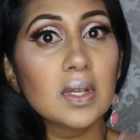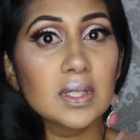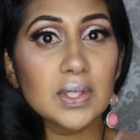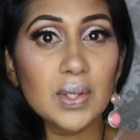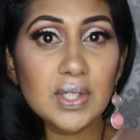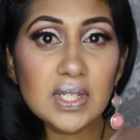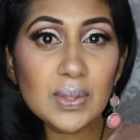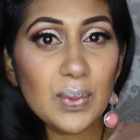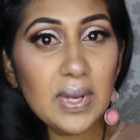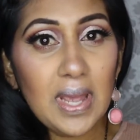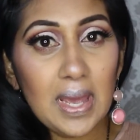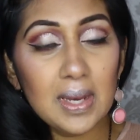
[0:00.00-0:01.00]
So I just
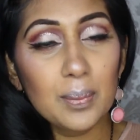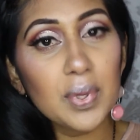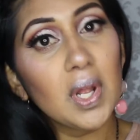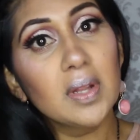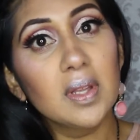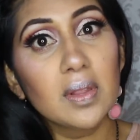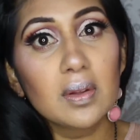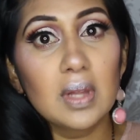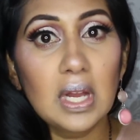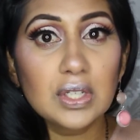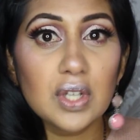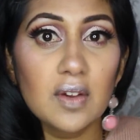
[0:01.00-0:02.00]
went ahead and put on the other
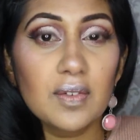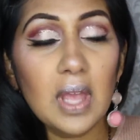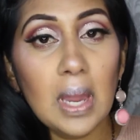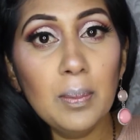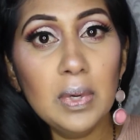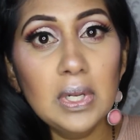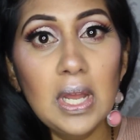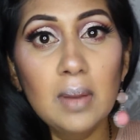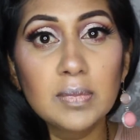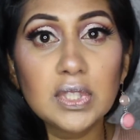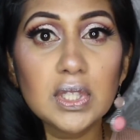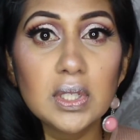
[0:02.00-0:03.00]
lash off camera. Now
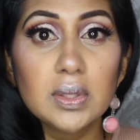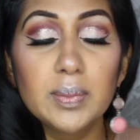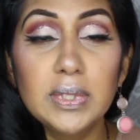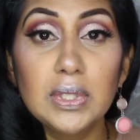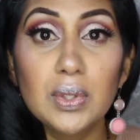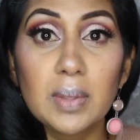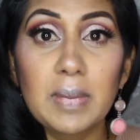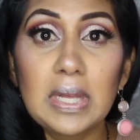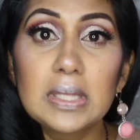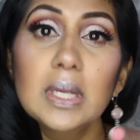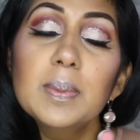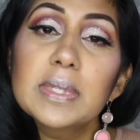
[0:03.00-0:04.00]
I'm just going to be doing
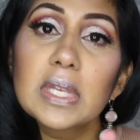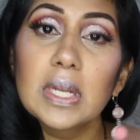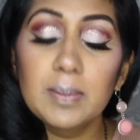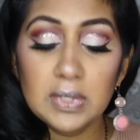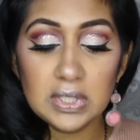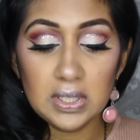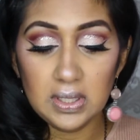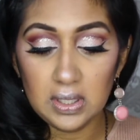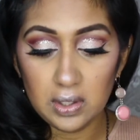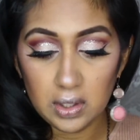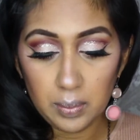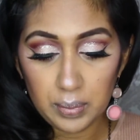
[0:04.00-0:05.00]
my lips, and I'm using the
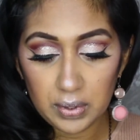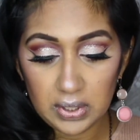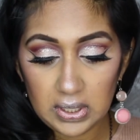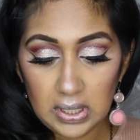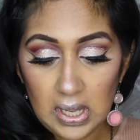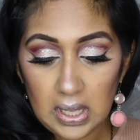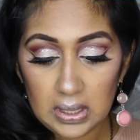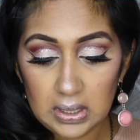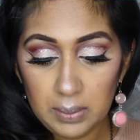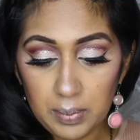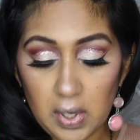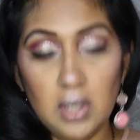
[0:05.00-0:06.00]
Huda Beauty
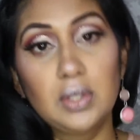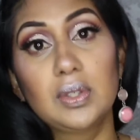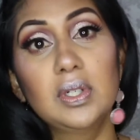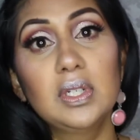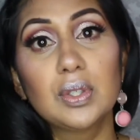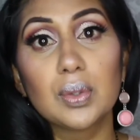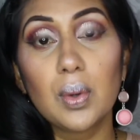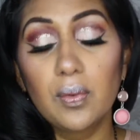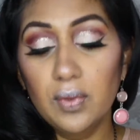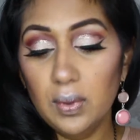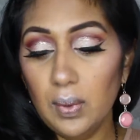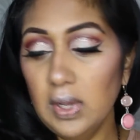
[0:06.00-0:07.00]
Lip Contour in
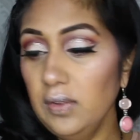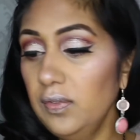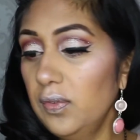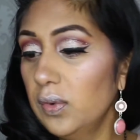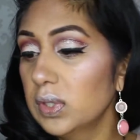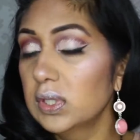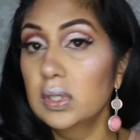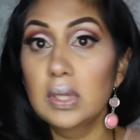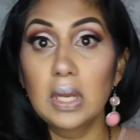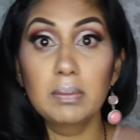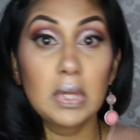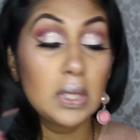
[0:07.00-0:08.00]
Trophy Wife to
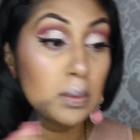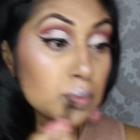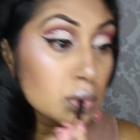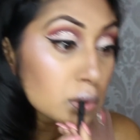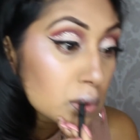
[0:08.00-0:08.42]
line my lips.